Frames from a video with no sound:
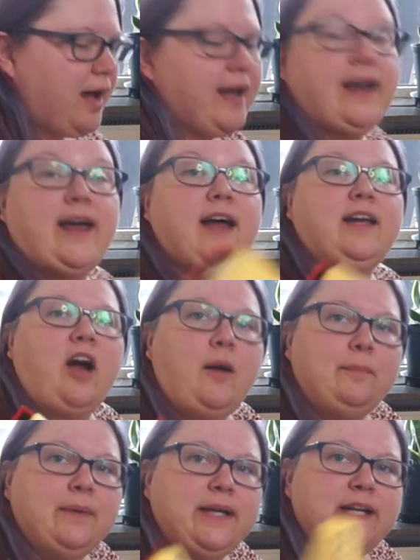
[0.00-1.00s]
And I
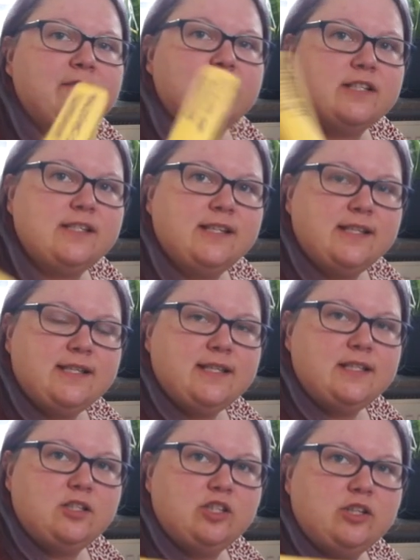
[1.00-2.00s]
can't believe, because this
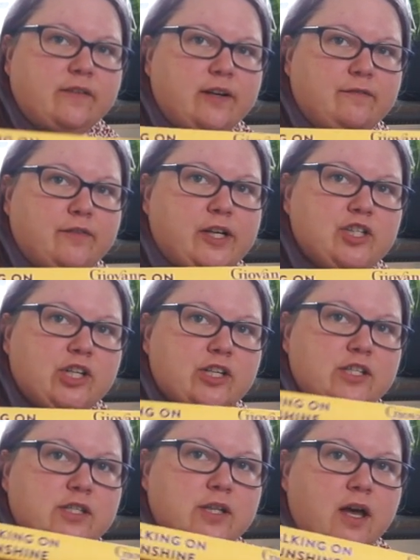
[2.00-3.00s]
is Giovanna
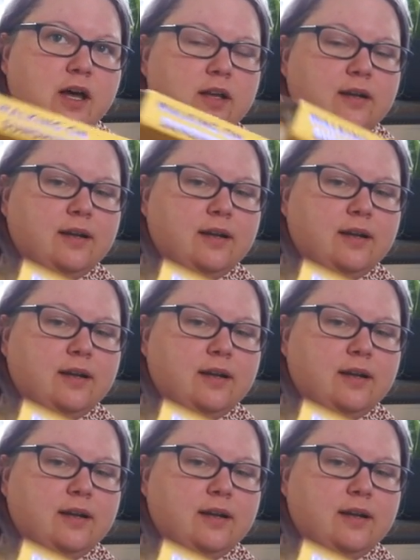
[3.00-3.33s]
Fletcher's, uh,